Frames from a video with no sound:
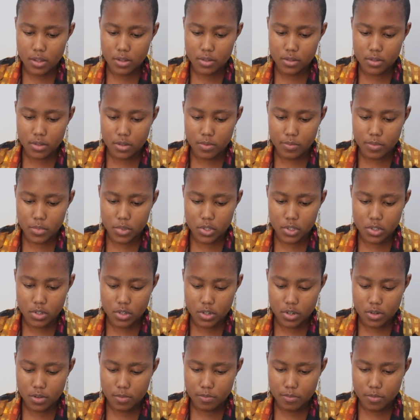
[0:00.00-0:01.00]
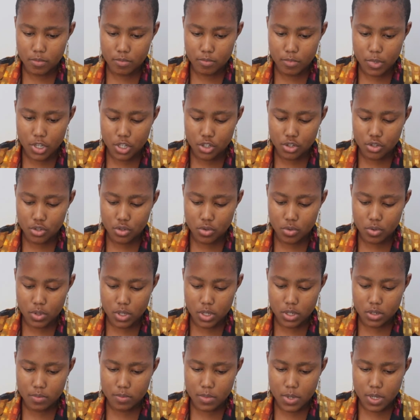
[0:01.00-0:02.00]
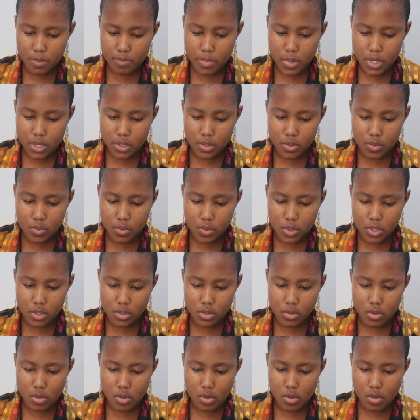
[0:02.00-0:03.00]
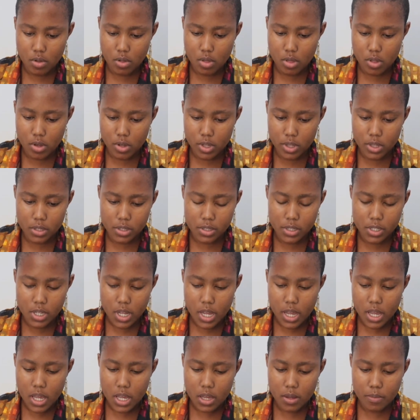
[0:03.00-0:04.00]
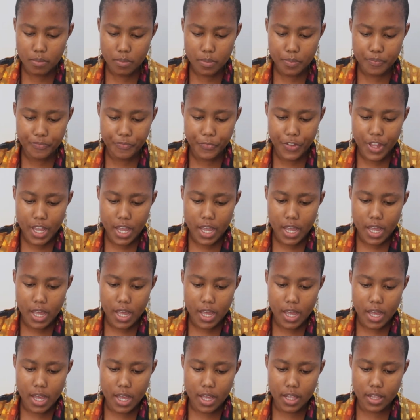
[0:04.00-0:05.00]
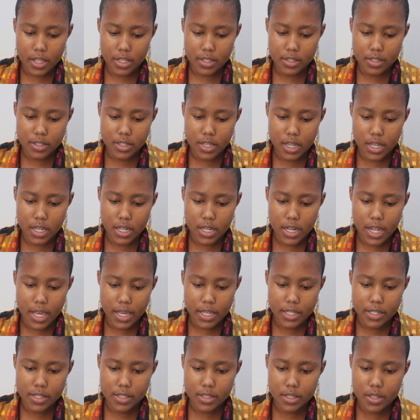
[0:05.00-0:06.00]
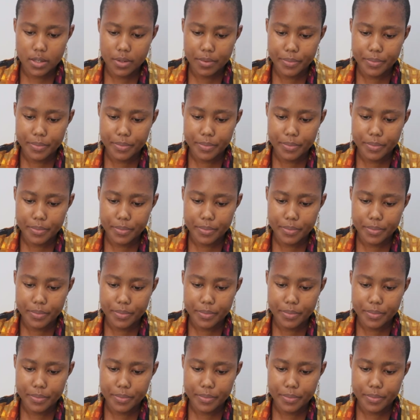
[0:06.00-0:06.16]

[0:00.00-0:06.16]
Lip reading: So I'm just gonna make sure that my passwords all look the same, and then say next.